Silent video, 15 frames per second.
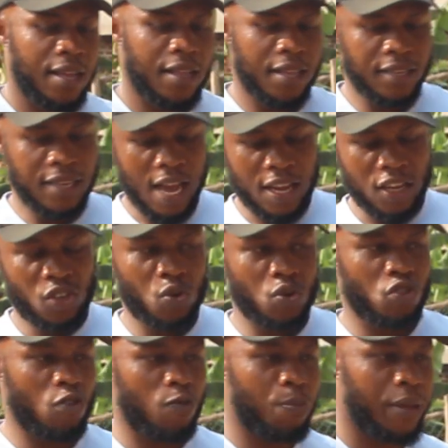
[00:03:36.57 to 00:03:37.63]
These are
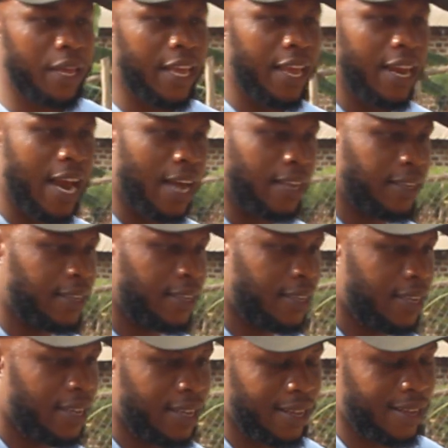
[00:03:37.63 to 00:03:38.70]
issues of
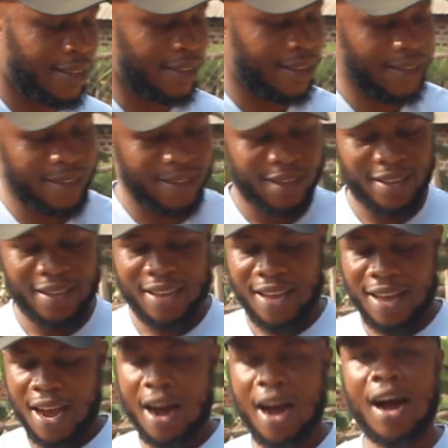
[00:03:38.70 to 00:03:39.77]
beginners,
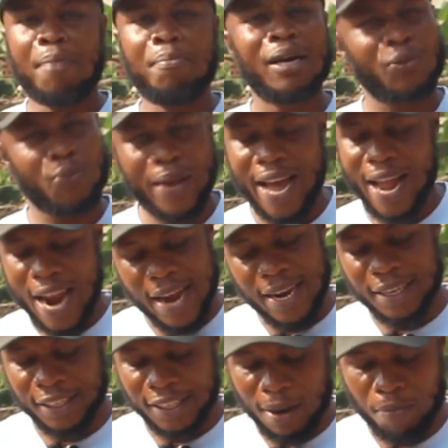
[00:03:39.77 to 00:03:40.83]
but we are
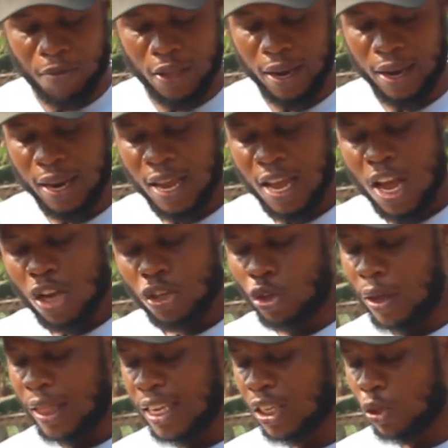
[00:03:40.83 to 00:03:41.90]
learning something.
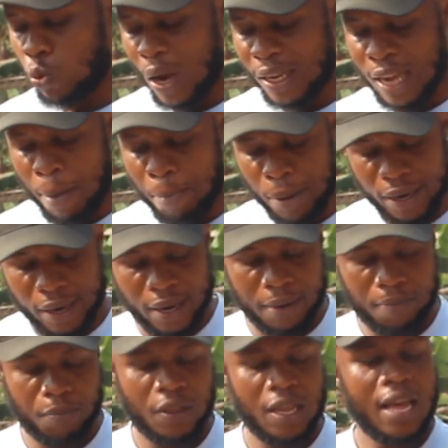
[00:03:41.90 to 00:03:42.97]
So this is what happened.
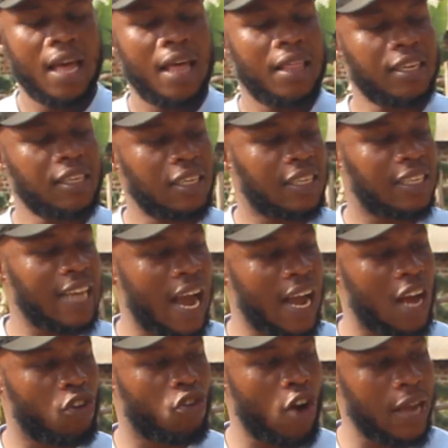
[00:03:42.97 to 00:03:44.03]
This is
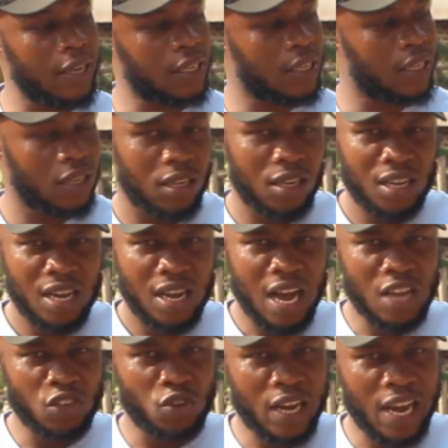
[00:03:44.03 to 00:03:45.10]
sangatras,
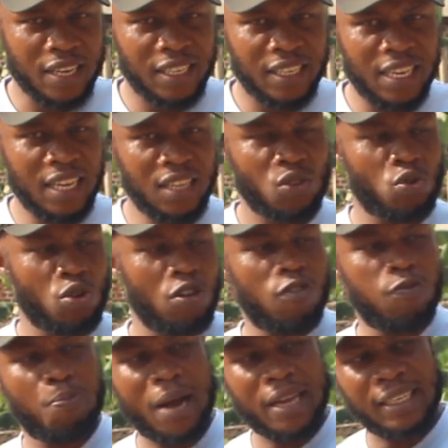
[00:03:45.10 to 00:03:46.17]
as you can see,
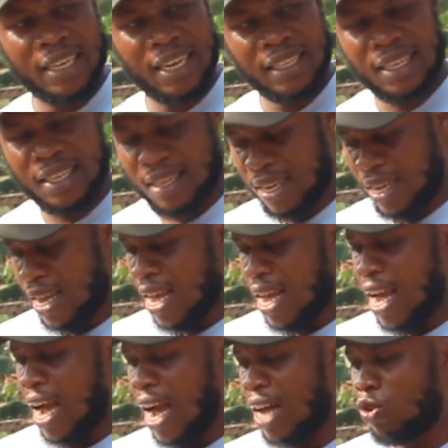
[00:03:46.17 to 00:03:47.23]
12%,
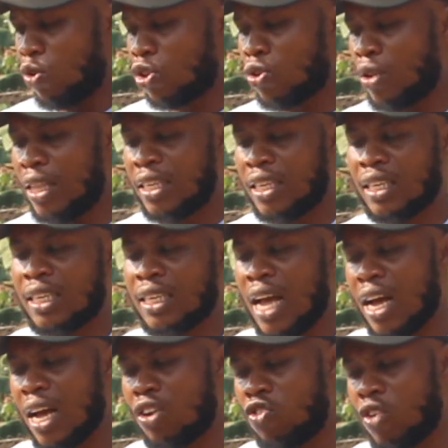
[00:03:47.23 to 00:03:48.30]
and also this is
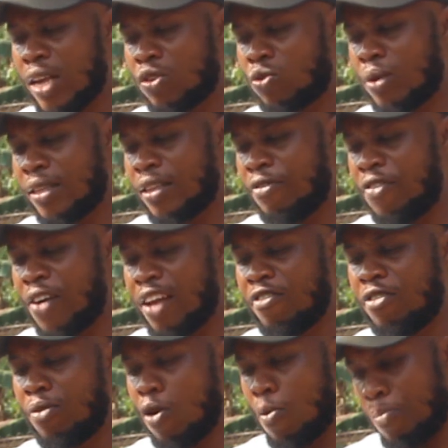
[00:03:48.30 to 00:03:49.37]
sangatras,
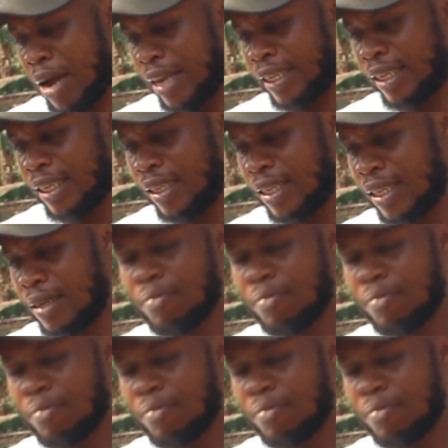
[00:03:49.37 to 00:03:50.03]
25%.